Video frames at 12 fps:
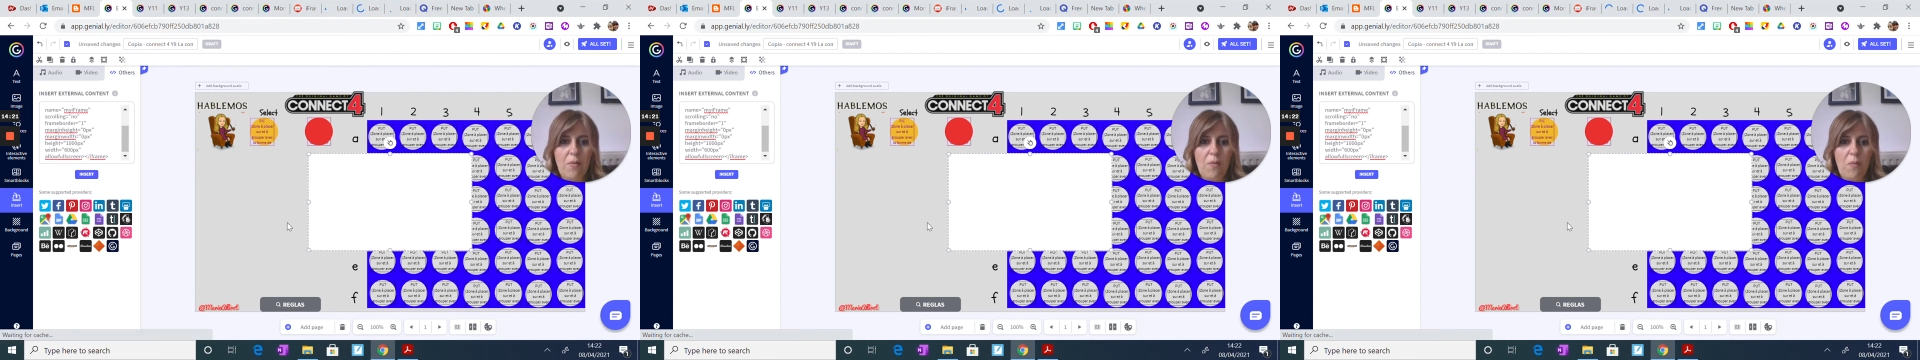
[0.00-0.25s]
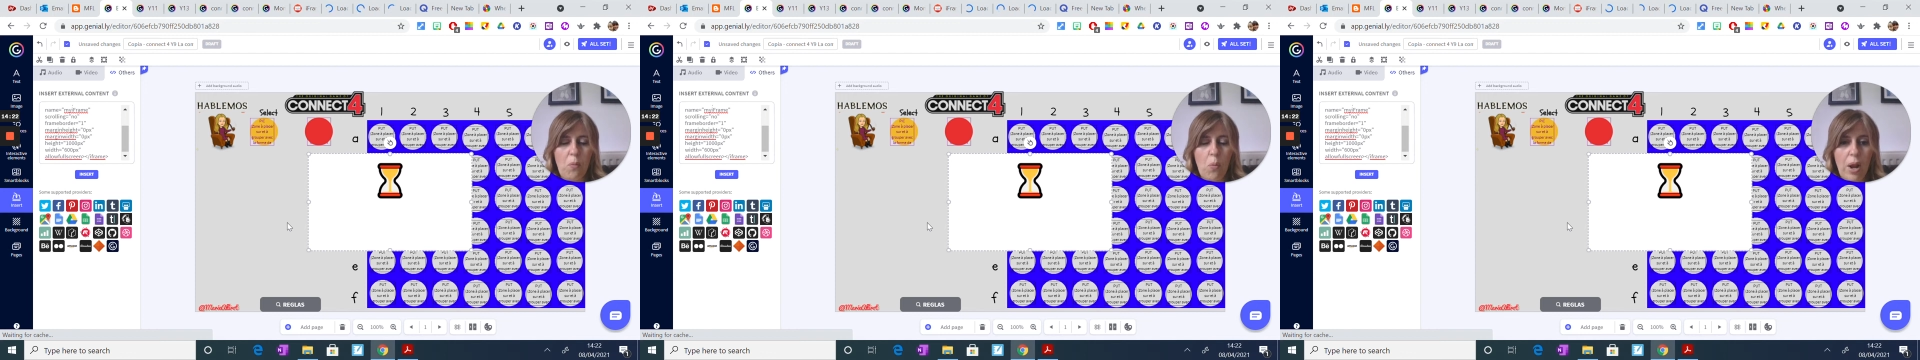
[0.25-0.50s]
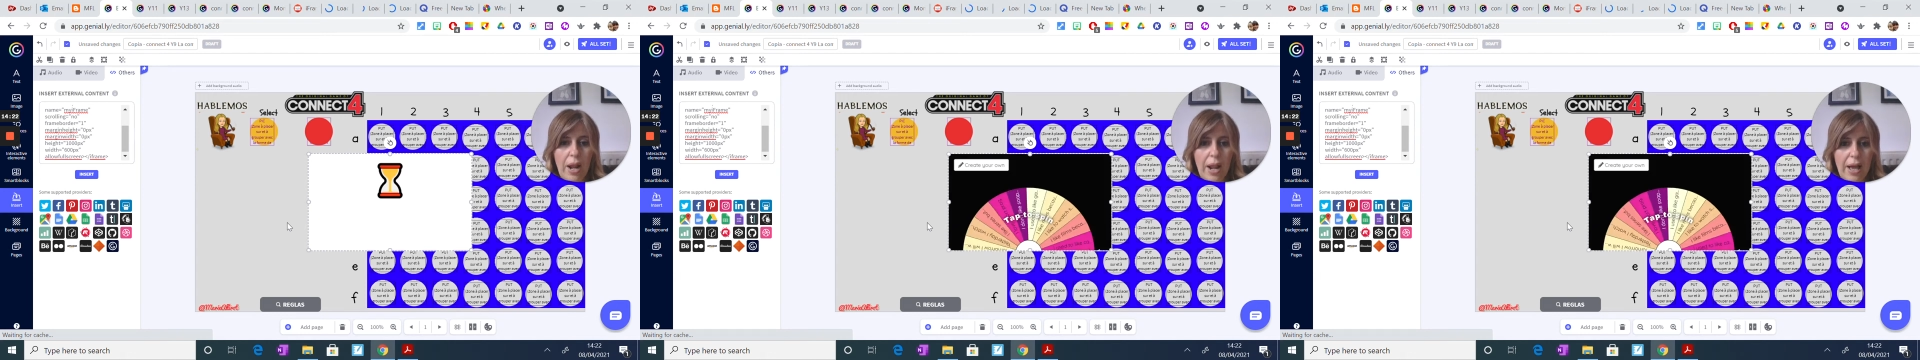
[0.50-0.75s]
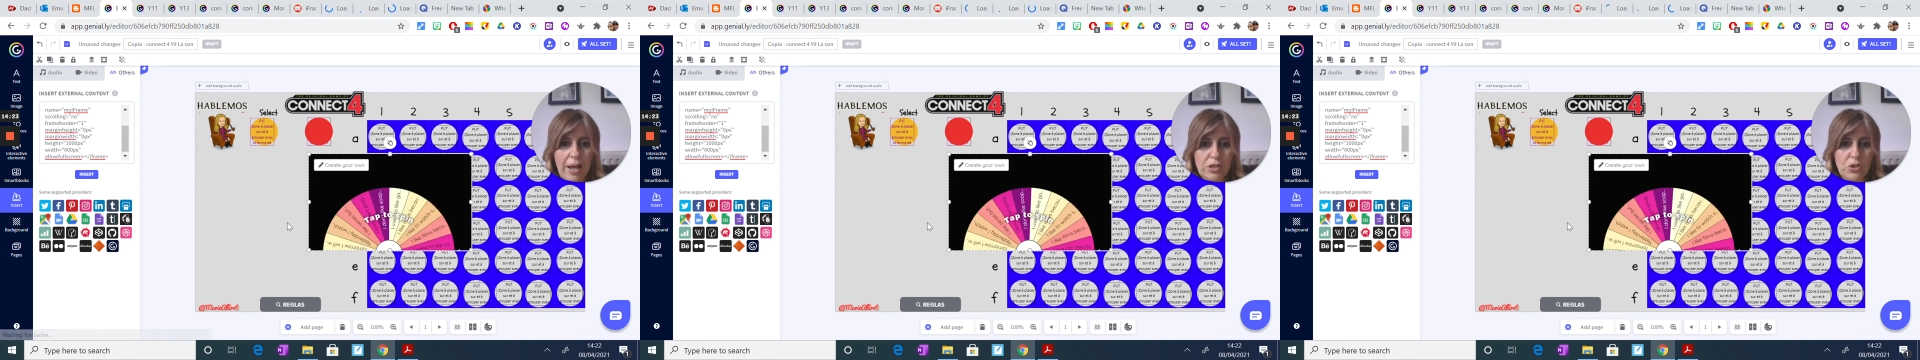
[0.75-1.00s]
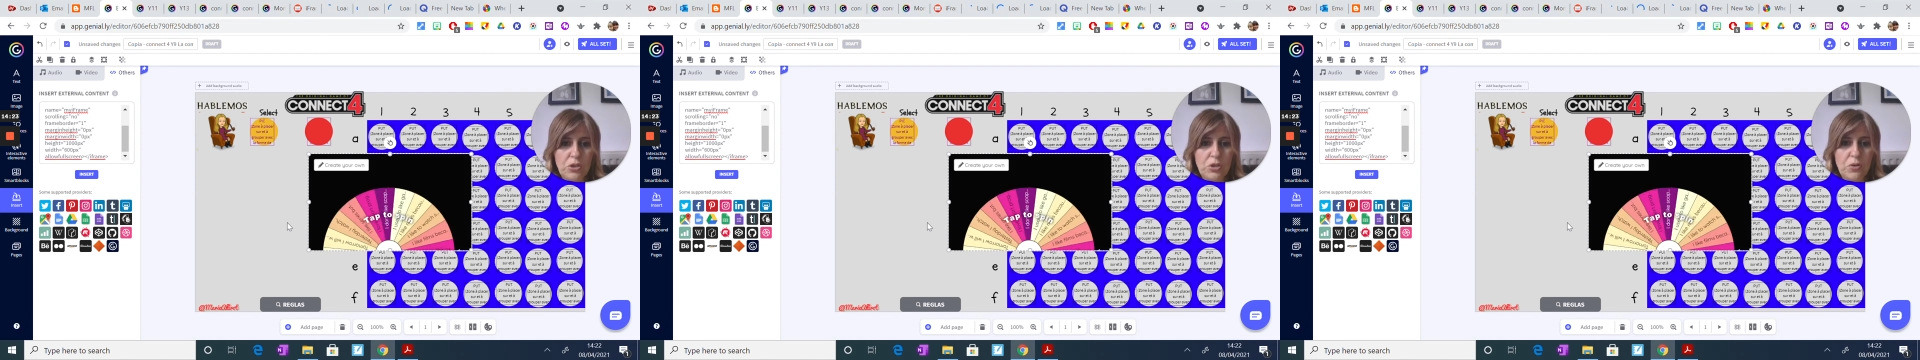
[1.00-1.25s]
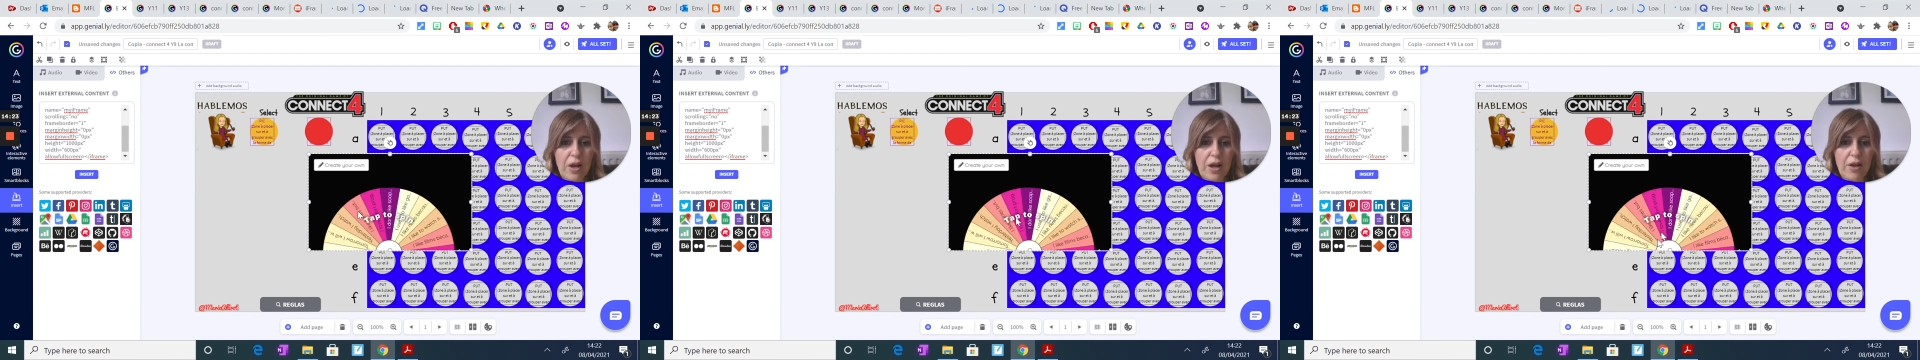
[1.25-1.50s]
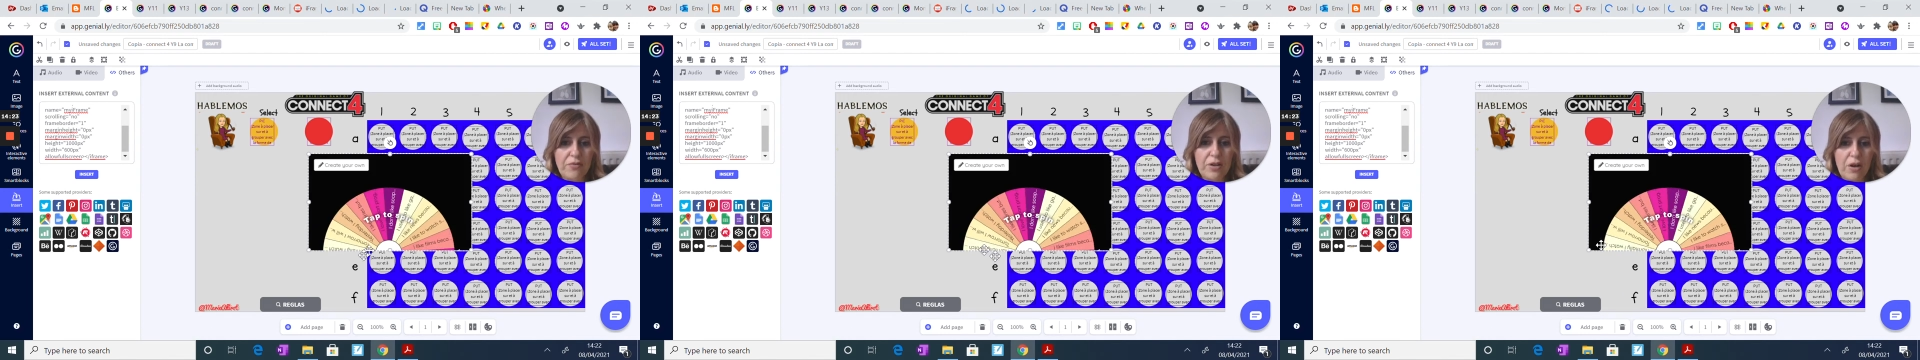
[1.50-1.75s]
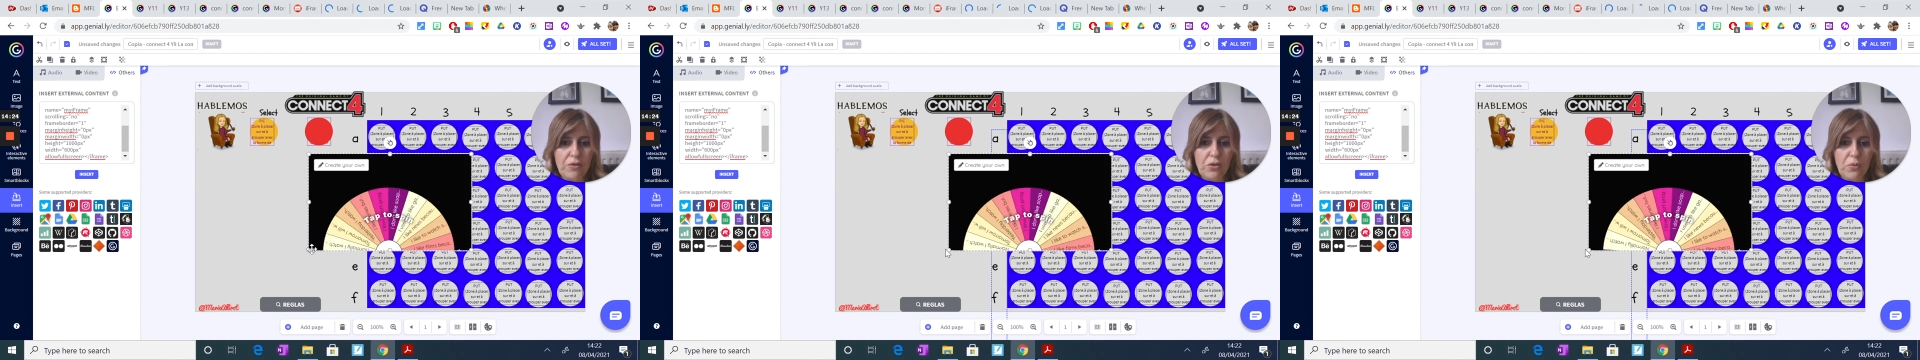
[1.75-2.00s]
voila, you do have now
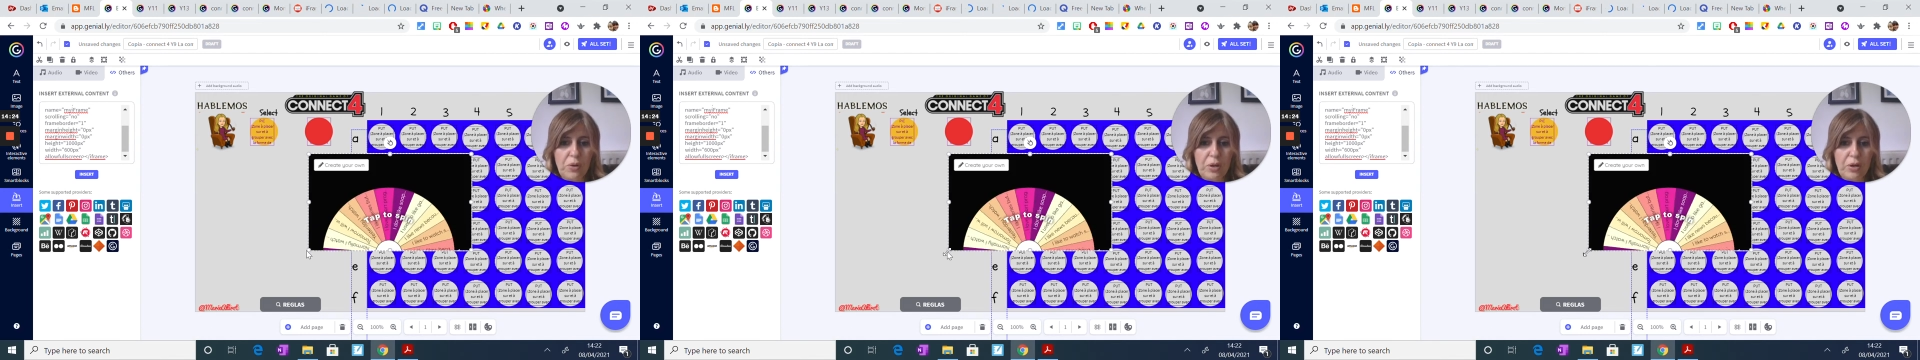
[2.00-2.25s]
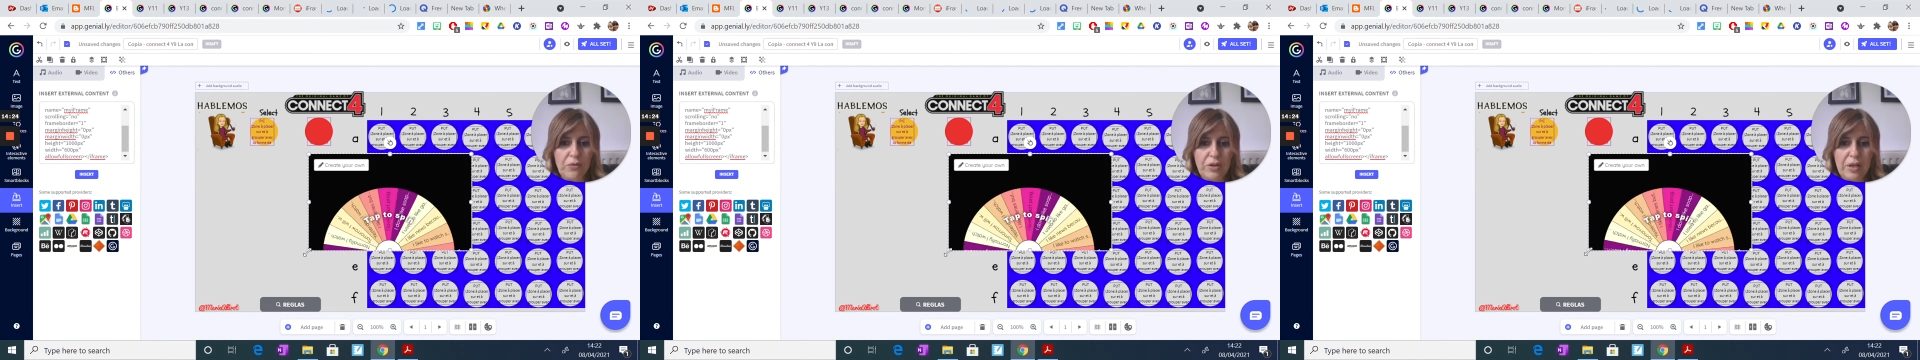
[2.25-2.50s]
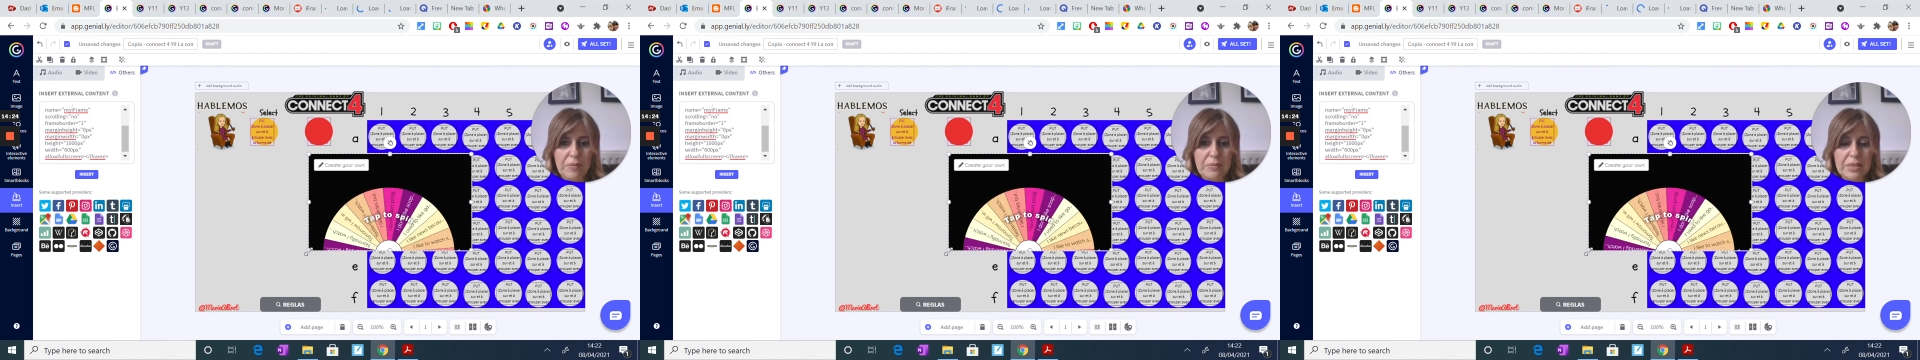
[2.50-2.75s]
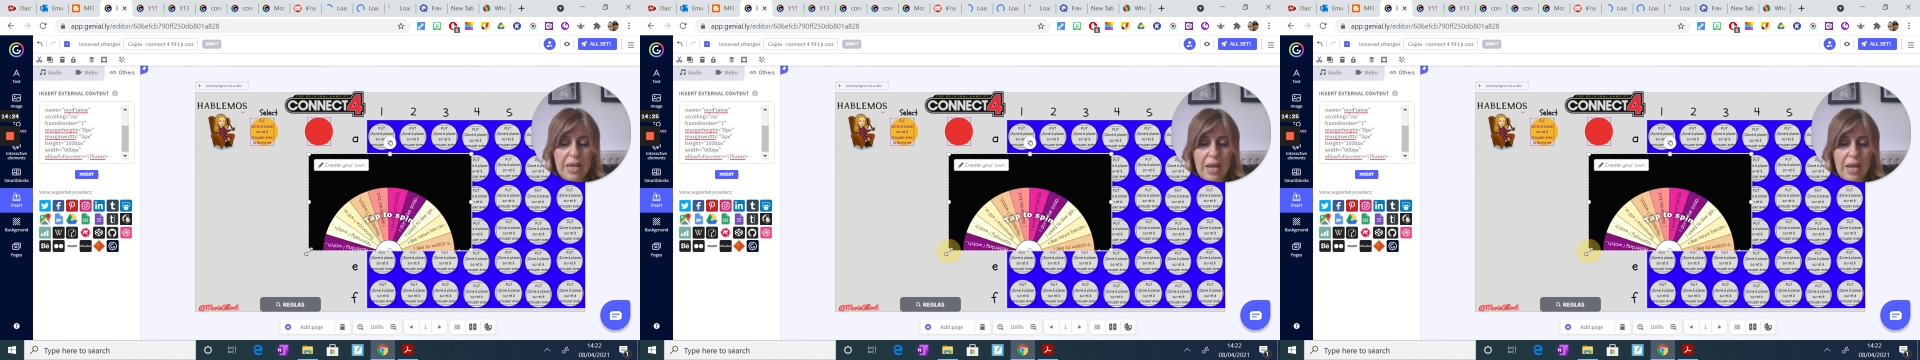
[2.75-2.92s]
your wheel of names.